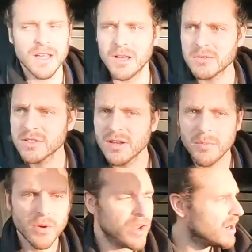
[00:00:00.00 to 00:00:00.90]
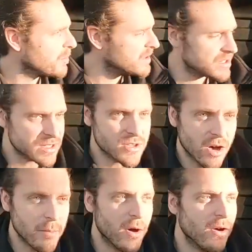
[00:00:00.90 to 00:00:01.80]
I'm just pulling up into this
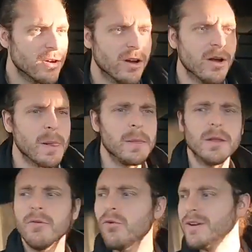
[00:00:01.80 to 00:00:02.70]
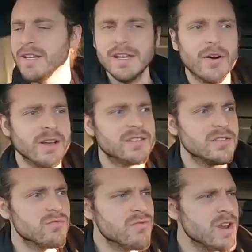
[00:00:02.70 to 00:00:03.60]
car park and avoiding the ice.
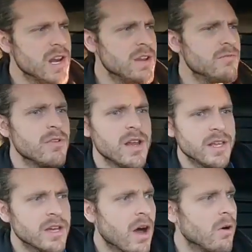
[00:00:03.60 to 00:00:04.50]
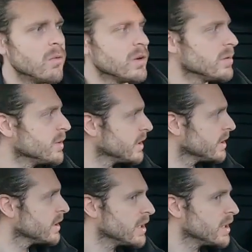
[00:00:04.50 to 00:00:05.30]
It's really, really cold at the minute.